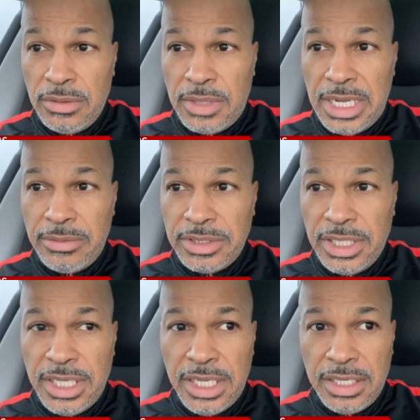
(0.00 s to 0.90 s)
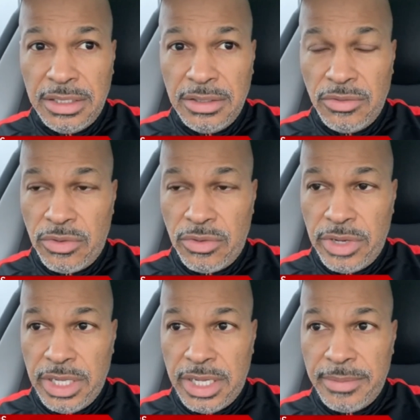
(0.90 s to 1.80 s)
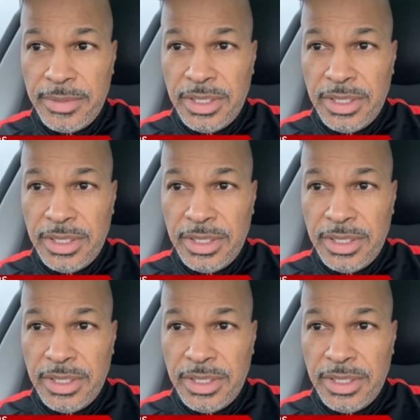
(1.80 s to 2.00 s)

When I was a kid growing up,